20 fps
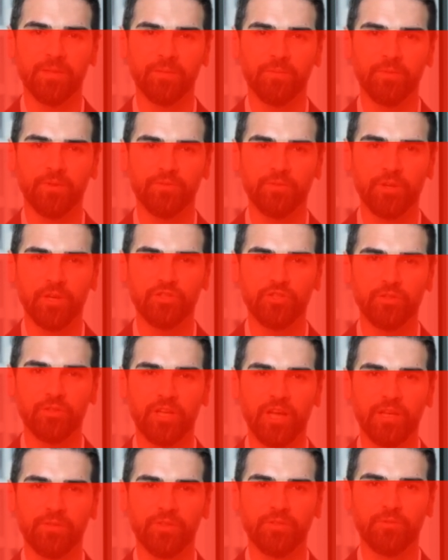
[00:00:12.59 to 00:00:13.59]
we've got you
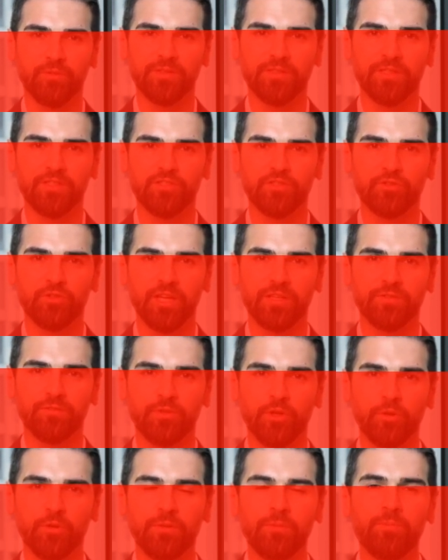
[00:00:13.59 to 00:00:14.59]
covered with this
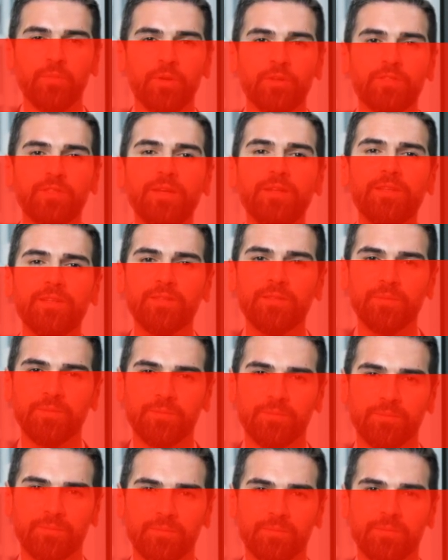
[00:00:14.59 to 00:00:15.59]
straightforward process.
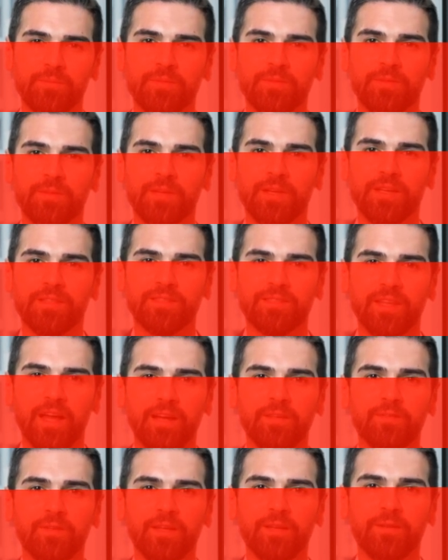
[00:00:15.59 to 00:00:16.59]
Let's
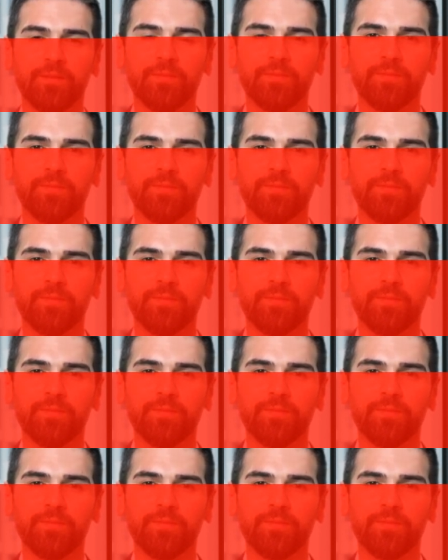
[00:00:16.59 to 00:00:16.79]
dive in.